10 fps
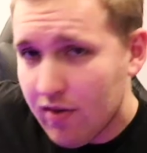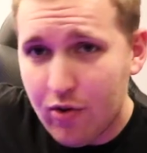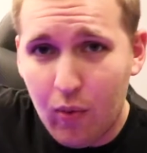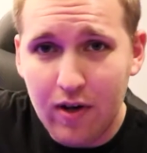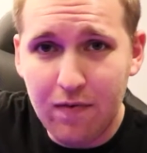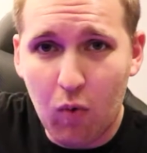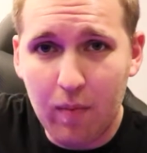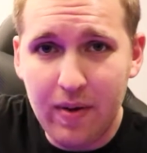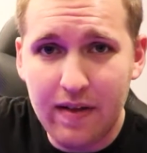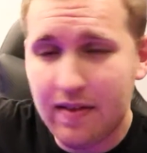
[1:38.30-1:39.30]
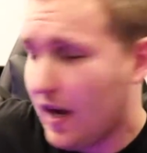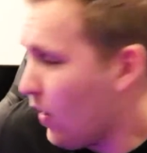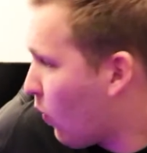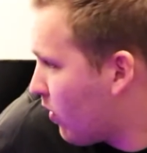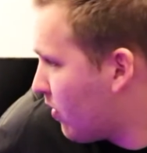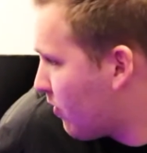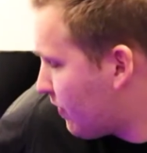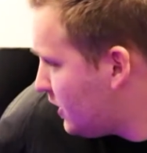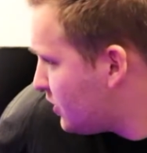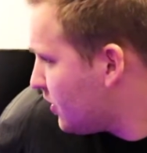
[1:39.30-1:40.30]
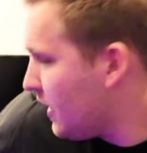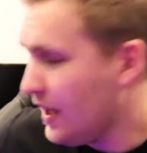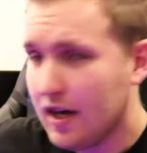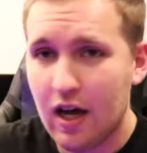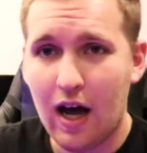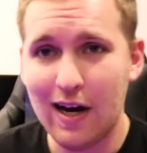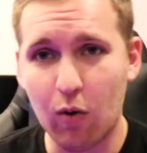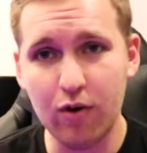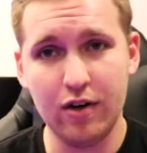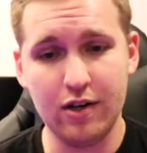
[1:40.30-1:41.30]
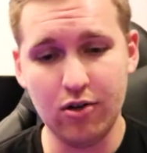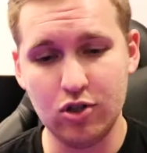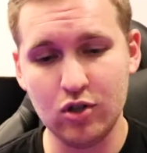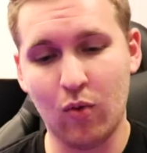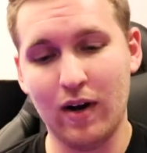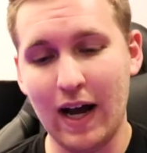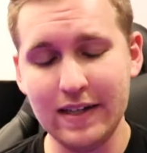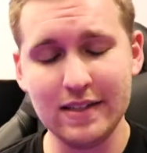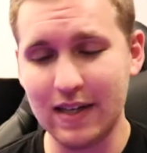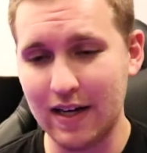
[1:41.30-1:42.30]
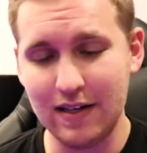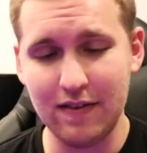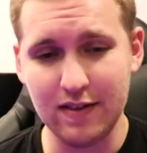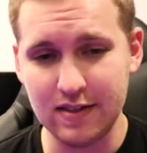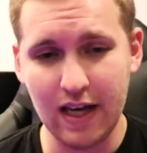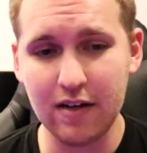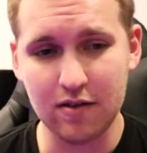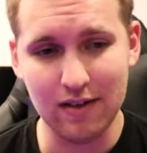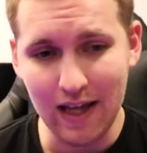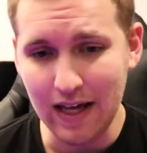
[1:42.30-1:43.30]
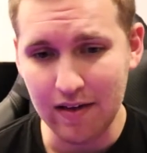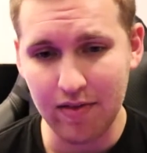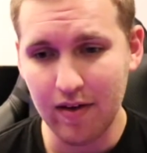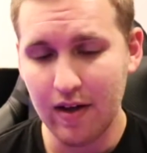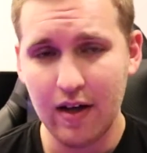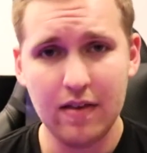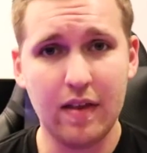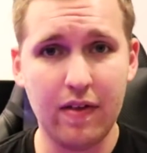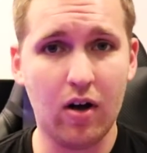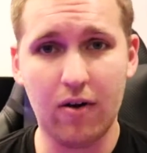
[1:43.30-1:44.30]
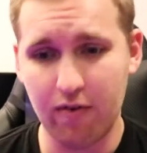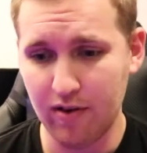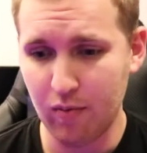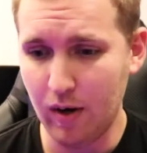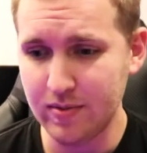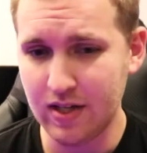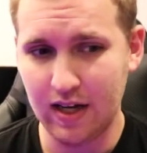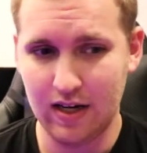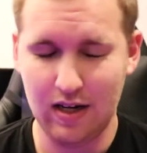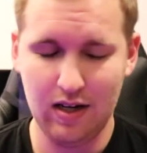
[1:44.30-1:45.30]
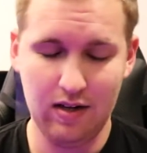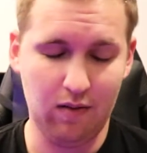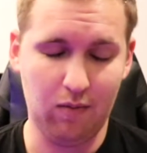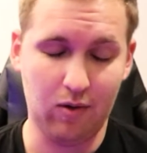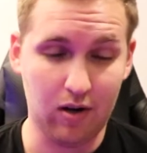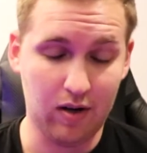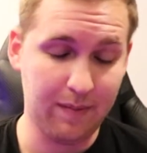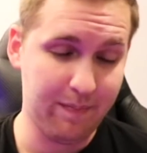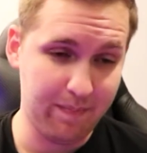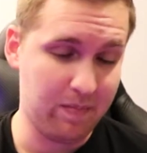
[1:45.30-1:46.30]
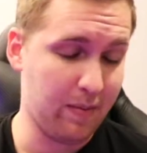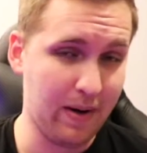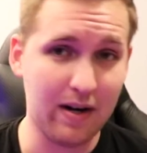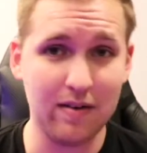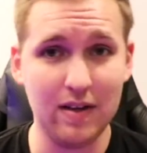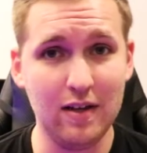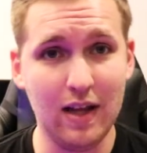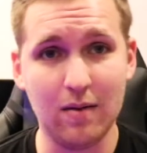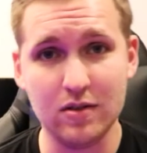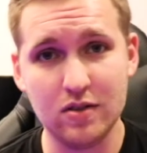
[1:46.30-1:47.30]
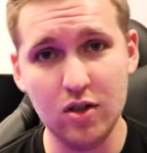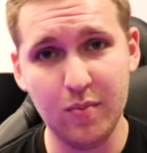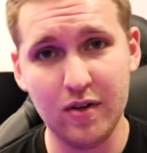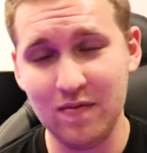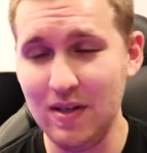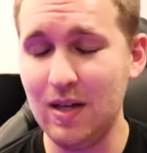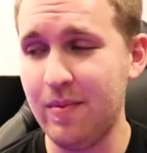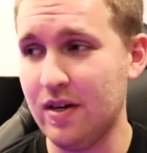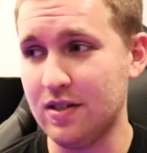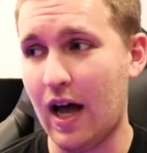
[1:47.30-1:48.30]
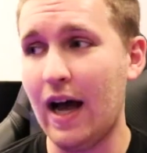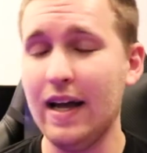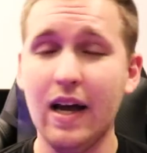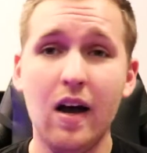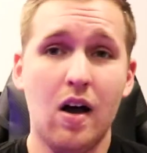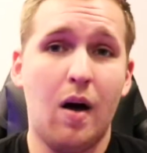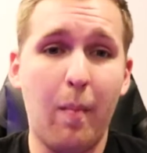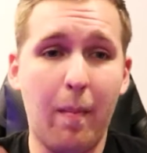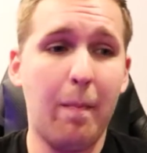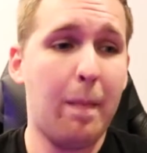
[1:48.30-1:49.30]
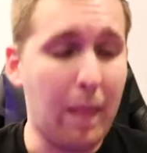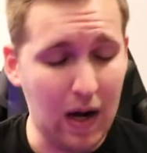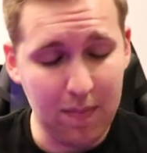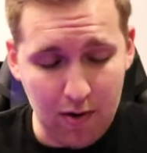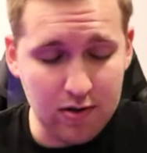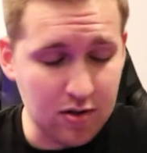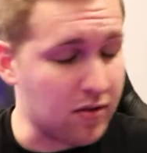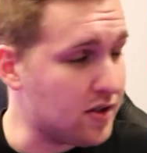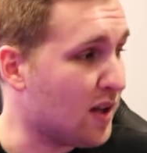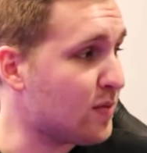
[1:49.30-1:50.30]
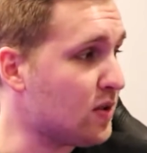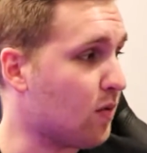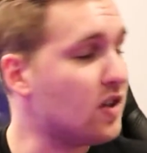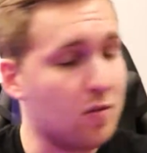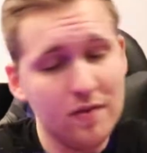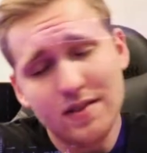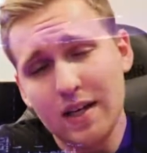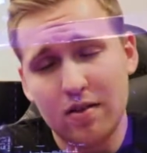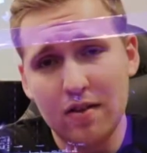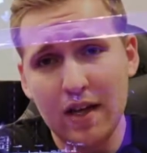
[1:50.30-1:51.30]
the 24 pin that I ordered originally, I ordered it too short. I just kind of did the standard length that they offered on the website, and well, apparently that was stupid of me because my personal assumption was, well, standard